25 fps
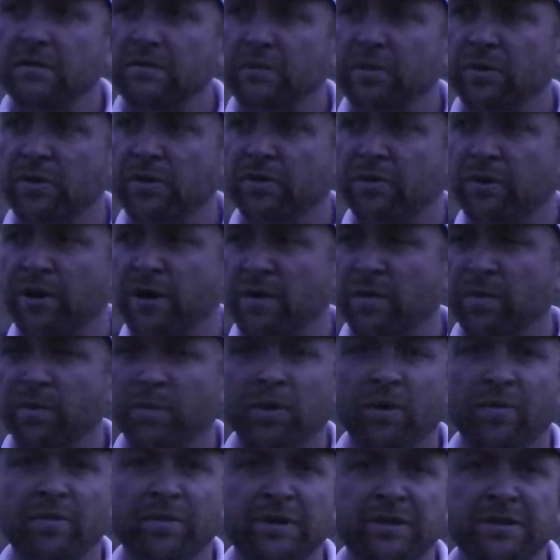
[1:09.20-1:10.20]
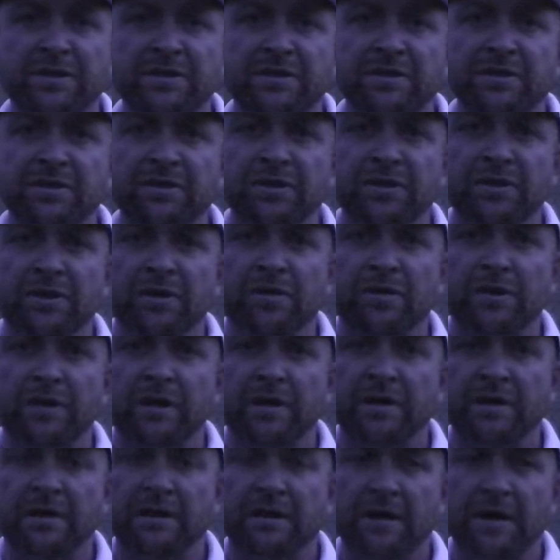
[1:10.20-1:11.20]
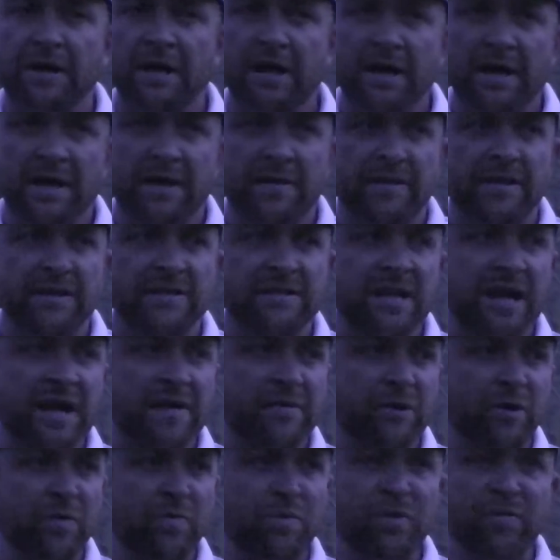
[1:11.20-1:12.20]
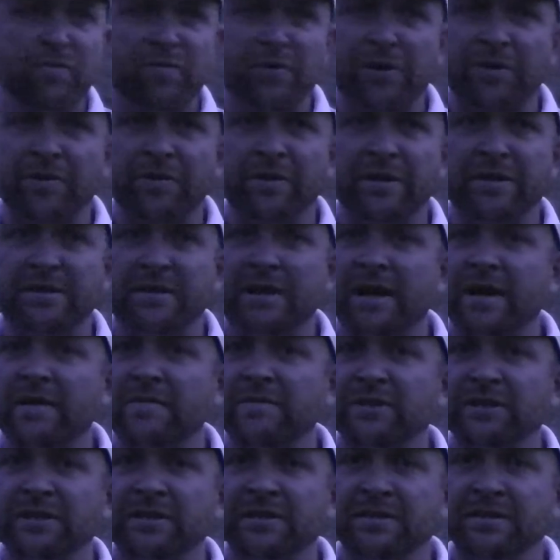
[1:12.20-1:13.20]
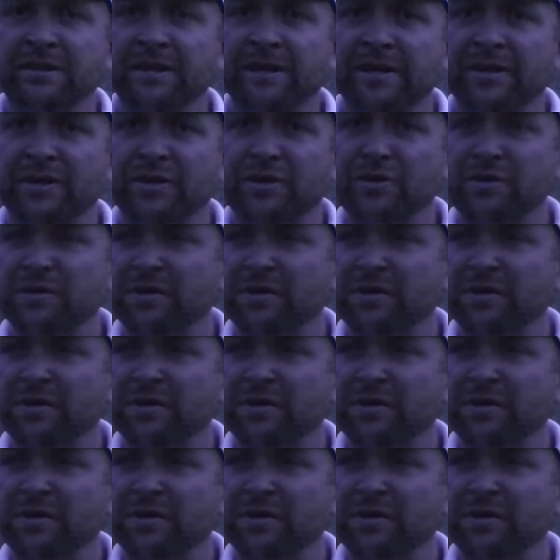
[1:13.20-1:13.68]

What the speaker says: with a greater purpose. You know, this game can be fickle at times, and you